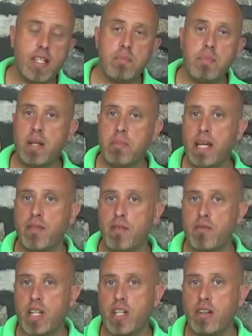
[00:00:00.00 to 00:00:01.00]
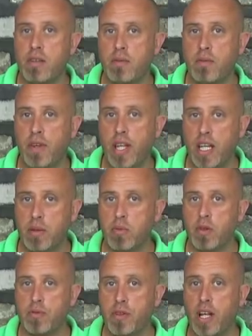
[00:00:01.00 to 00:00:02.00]
been a bit of a recurring theme
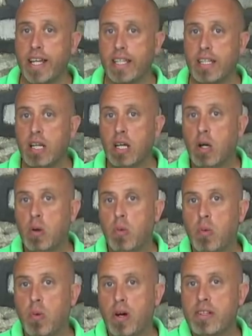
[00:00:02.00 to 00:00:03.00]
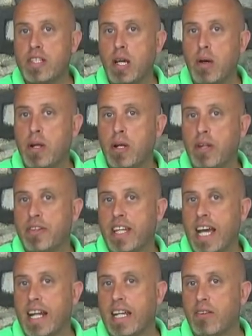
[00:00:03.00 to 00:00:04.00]
of, like, what's going on
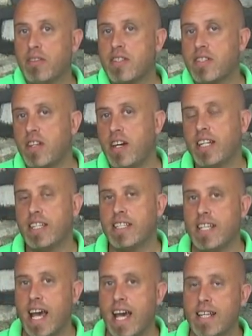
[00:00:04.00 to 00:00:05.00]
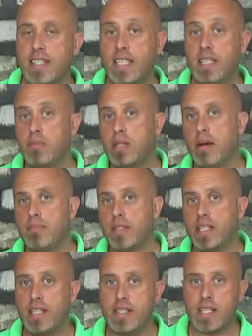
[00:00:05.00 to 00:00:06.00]
down here on the side of the desk keeps
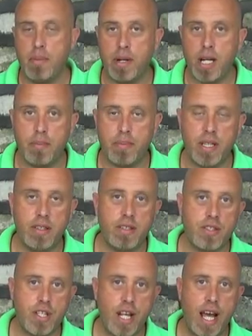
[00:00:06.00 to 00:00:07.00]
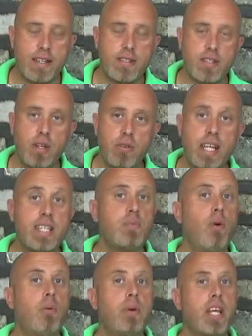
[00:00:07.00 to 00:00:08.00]
coming up in the chat. So that's
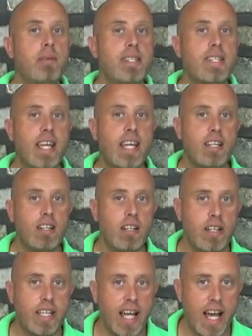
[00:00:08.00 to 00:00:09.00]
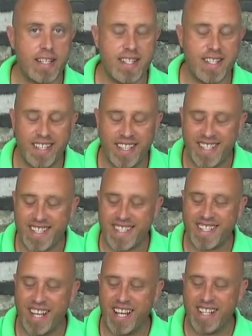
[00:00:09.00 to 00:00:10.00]
what we're going to be taking a look at,
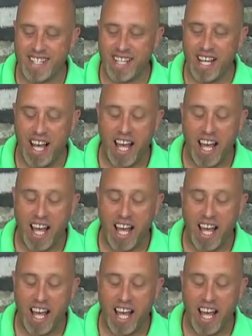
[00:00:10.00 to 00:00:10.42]
is that